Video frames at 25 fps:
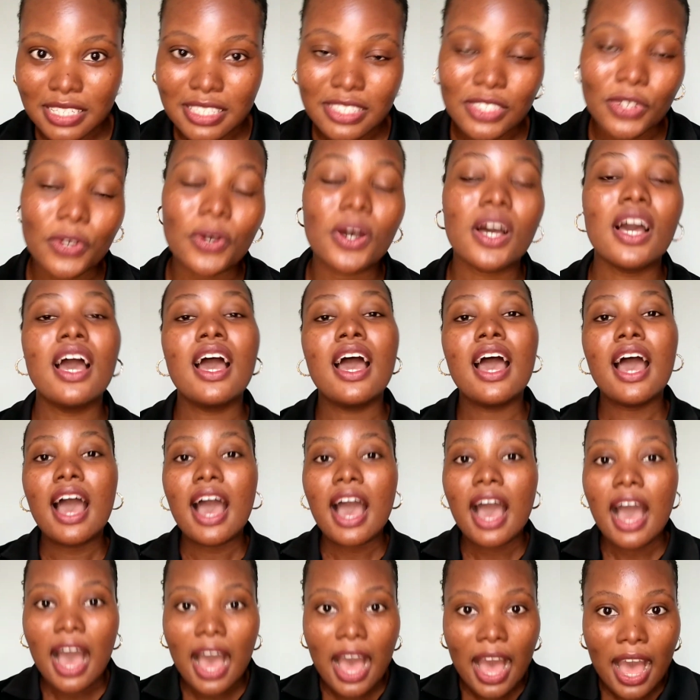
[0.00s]
So
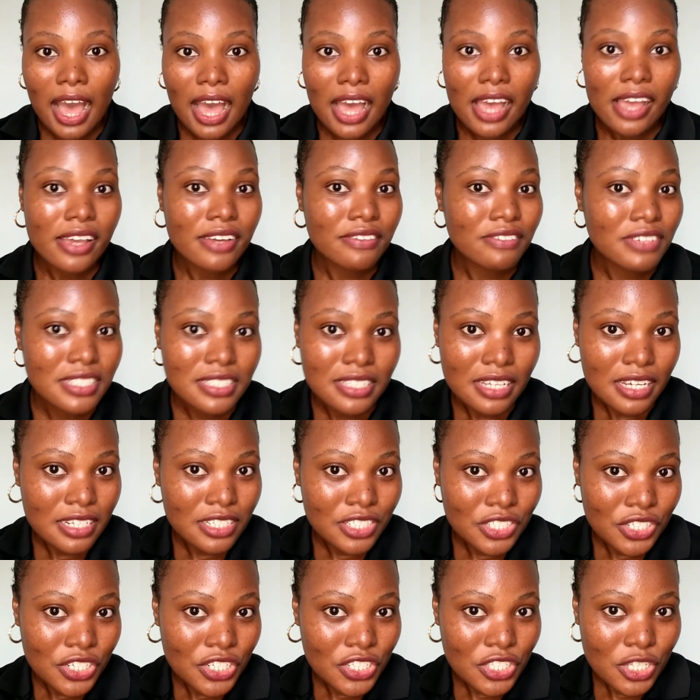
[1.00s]
I decided to
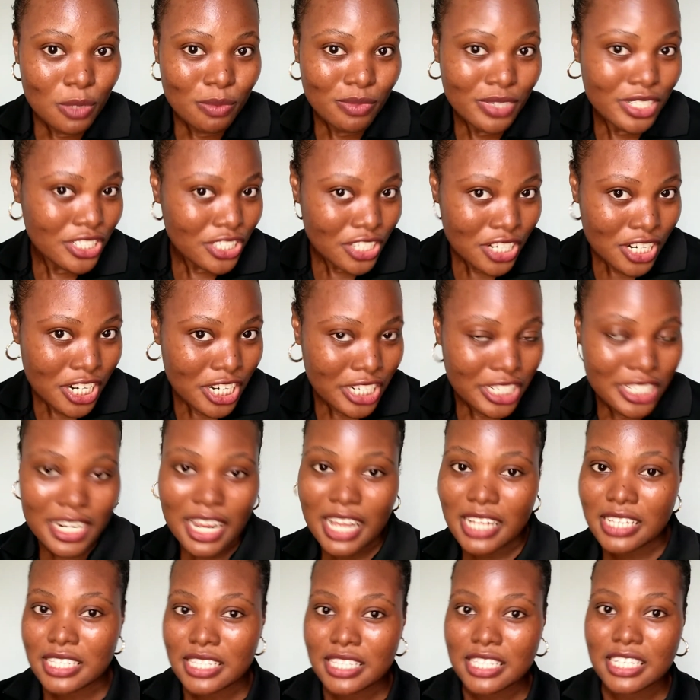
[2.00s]
do some research
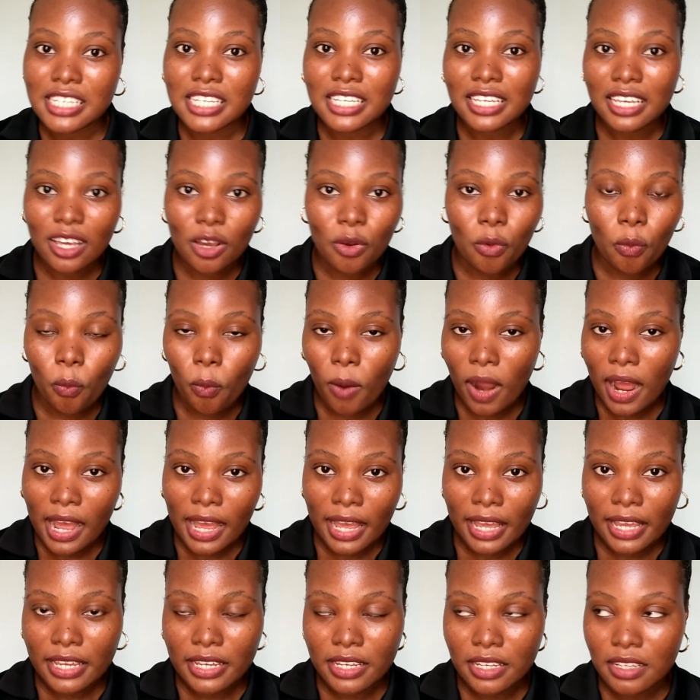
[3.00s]
and see
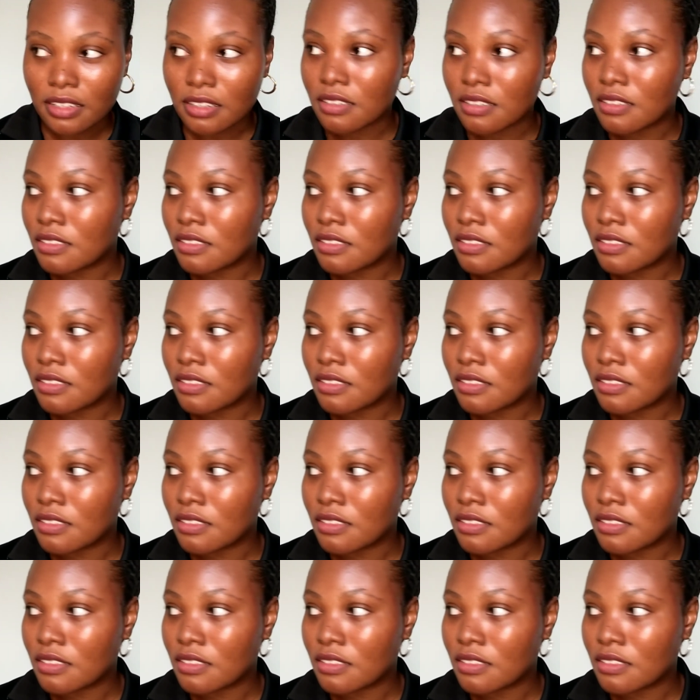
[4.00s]
why.